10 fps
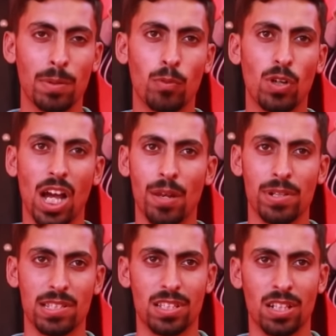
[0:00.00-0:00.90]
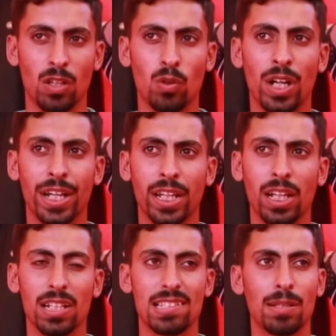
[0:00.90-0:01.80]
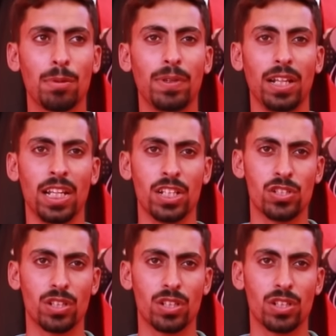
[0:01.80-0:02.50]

for one reason only, which is to